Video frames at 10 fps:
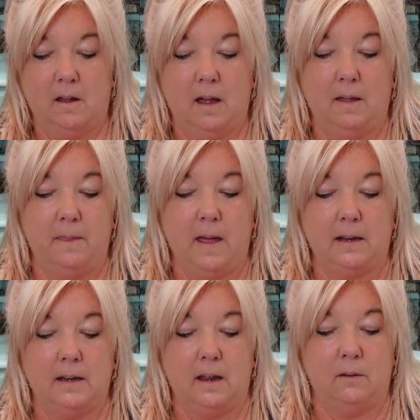and
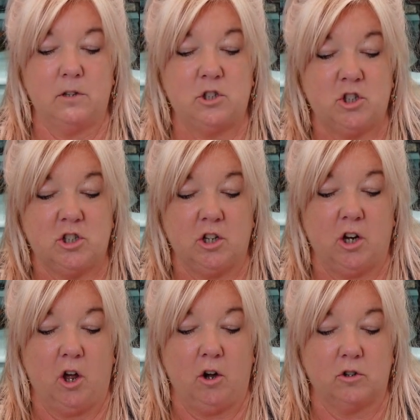that now is just
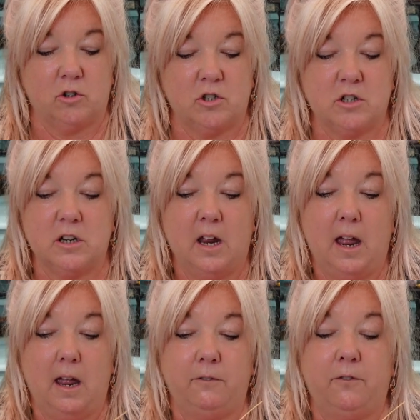locked
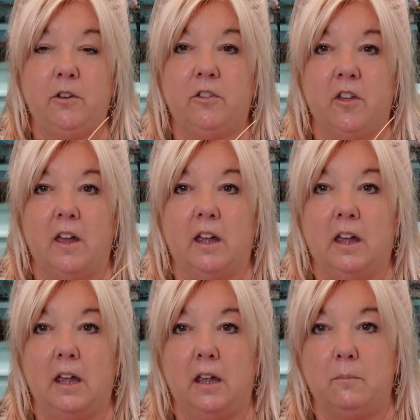
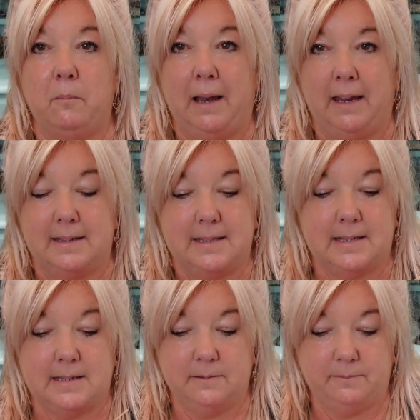everything in
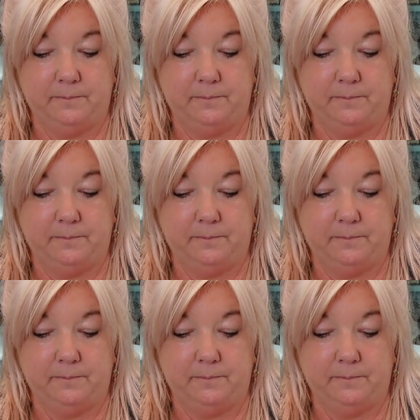place.